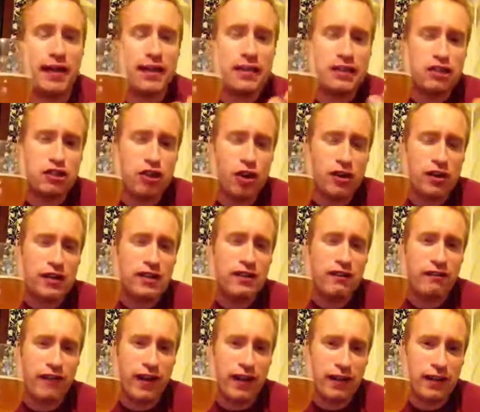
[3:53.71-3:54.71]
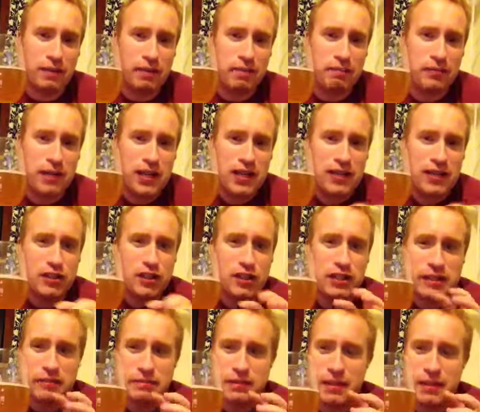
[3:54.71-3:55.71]
starting to develop, there
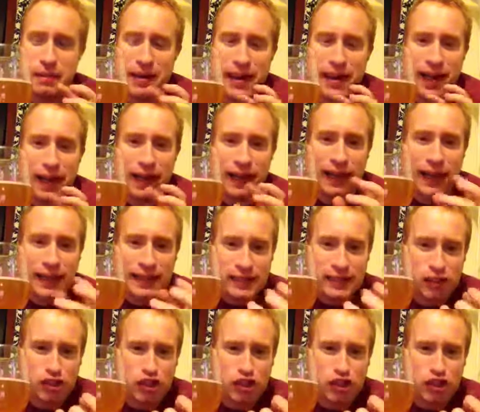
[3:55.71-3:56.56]
seems to be a light